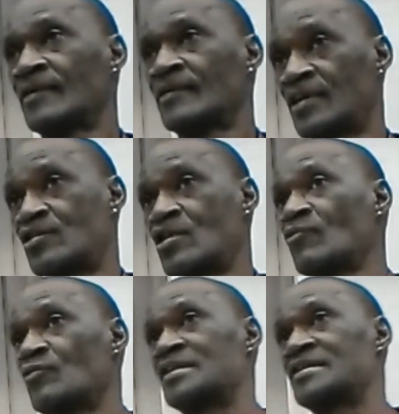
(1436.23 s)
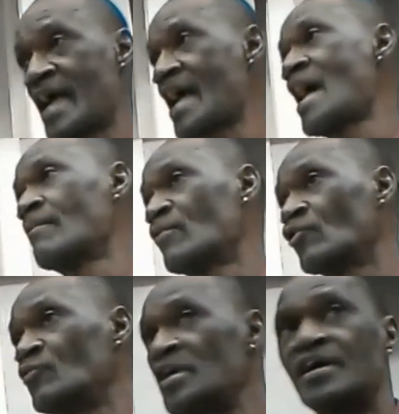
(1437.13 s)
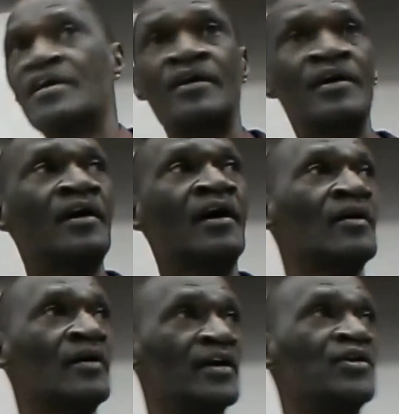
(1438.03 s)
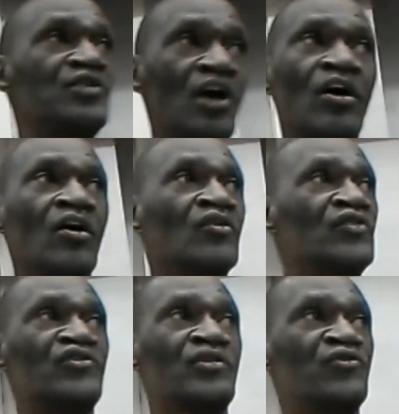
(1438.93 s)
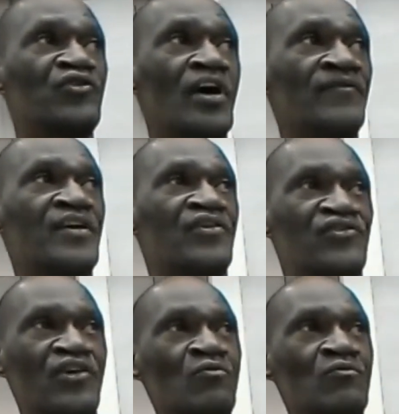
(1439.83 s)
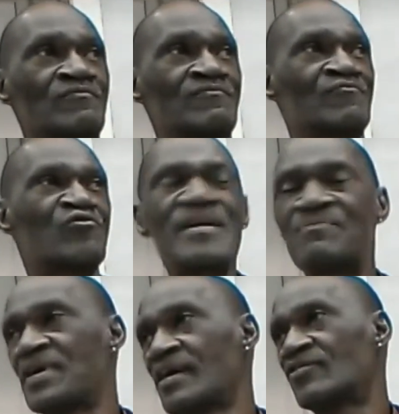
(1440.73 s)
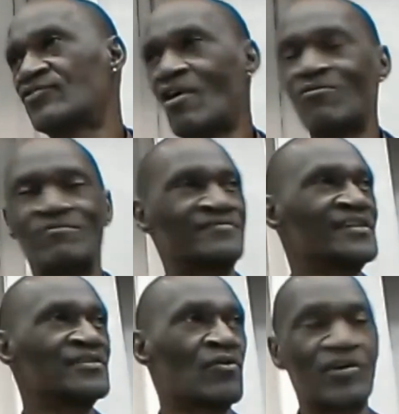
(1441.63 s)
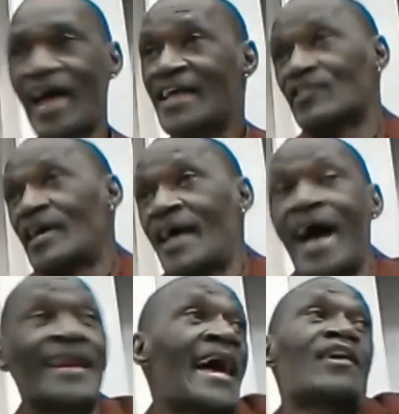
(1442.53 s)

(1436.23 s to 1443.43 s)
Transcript: that comes with time, because we can indulge in some stuff that's so creepy, so, you know, because I just, I like